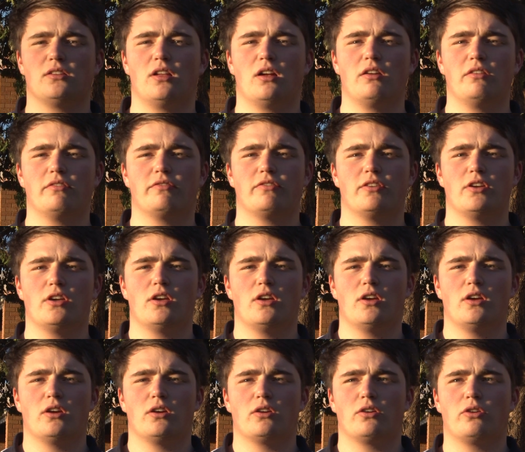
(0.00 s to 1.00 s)
a lot of
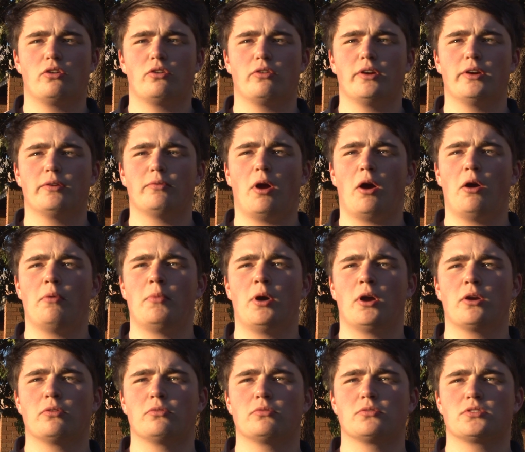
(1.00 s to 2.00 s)
Koorie role
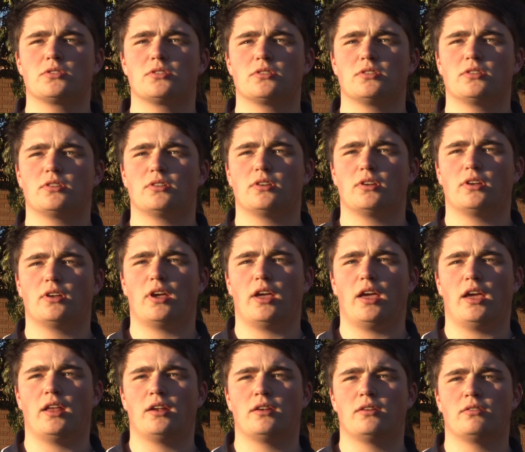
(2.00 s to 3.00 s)
models
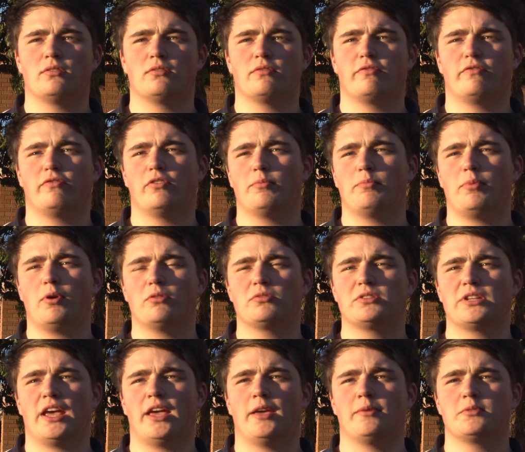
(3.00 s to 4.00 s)
in football
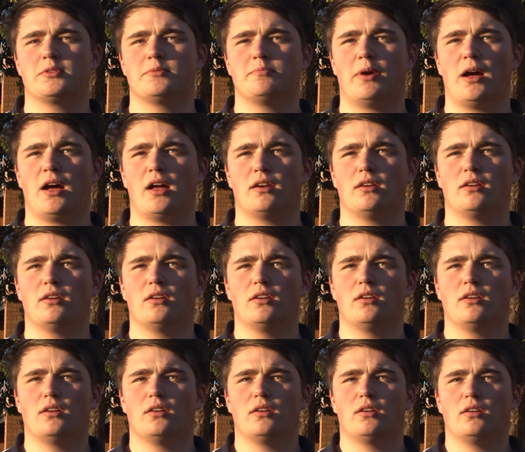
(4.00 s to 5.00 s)
teams, but
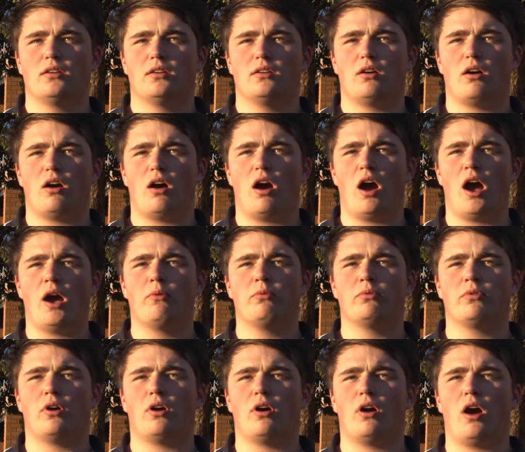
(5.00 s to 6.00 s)
I
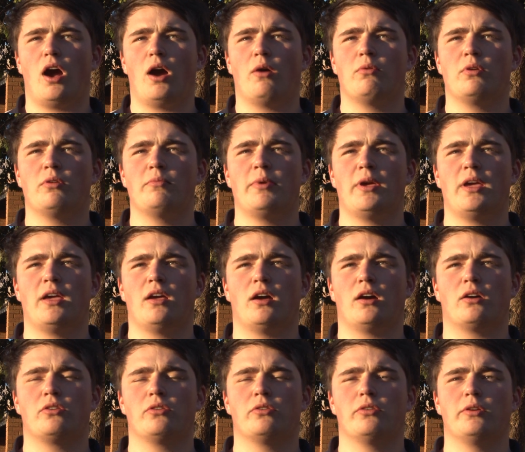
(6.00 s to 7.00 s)
want to be
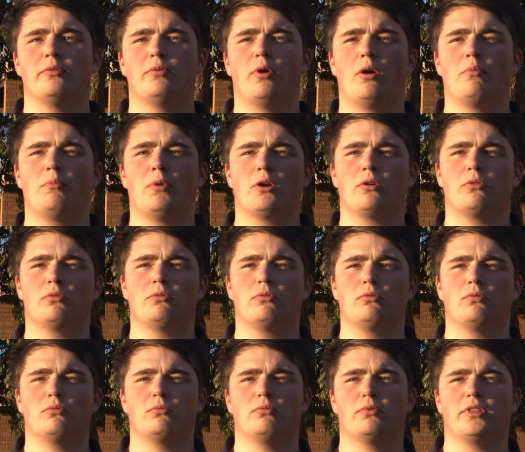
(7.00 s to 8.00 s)
a Koorie role model
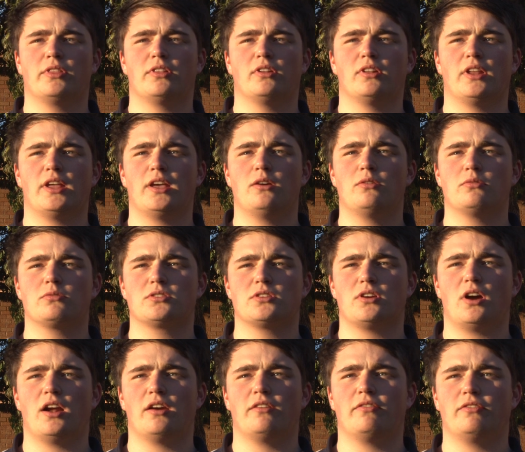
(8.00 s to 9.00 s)
with the legal
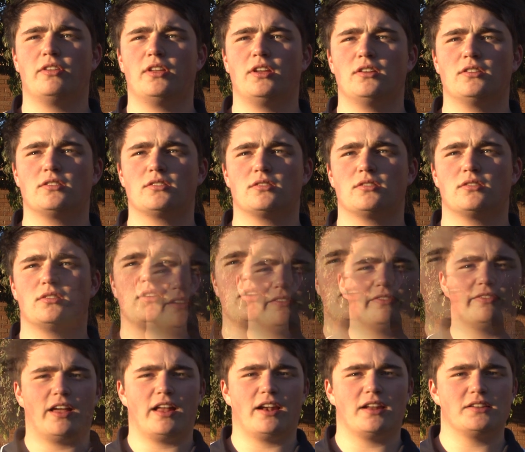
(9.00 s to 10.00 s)
side of things. I
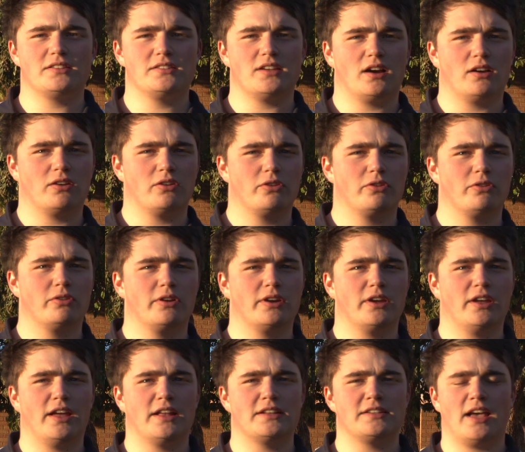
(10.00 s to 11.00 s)
believe that as young
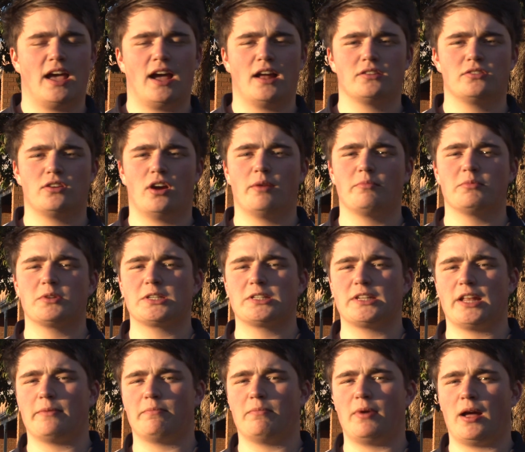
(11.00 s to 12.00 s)
Koorie, it's our time to
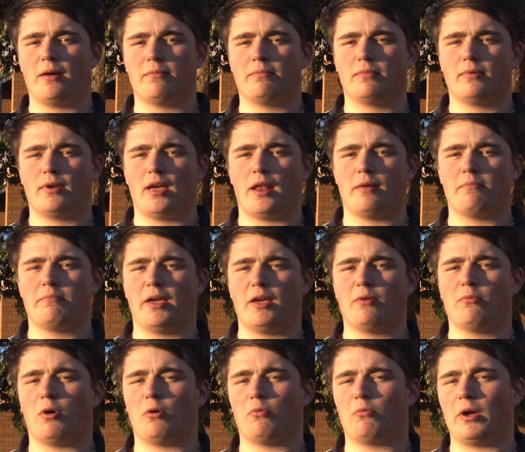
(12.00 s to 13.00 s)
step up and
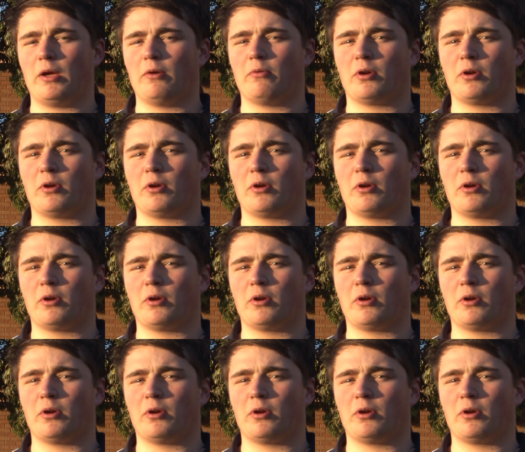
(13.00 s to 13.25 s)
be what we